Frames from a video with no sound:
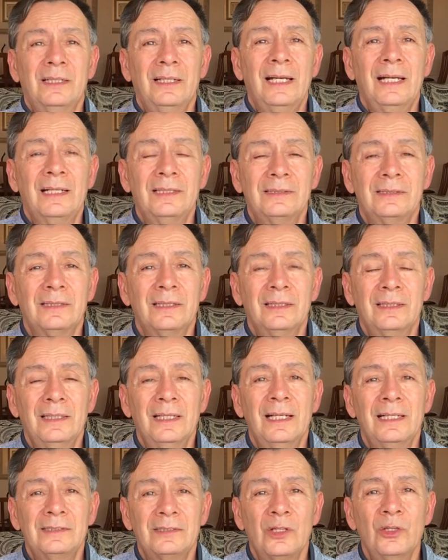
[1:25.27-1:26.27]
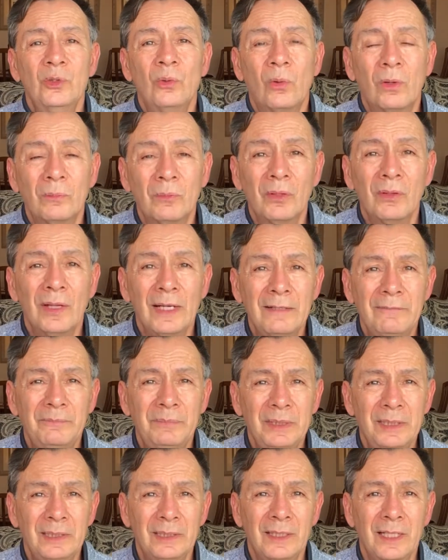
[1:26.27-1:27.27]
as a normal life,
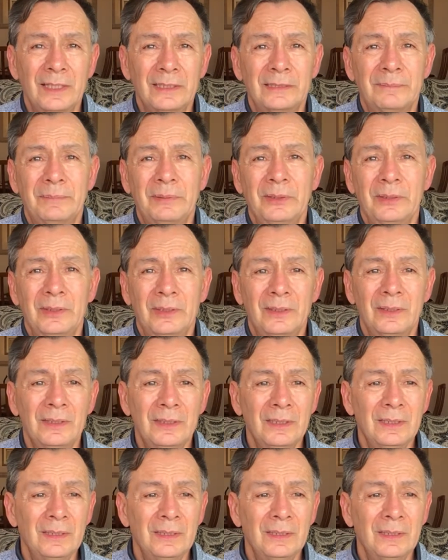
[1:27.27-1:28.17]
being an entrepreneur,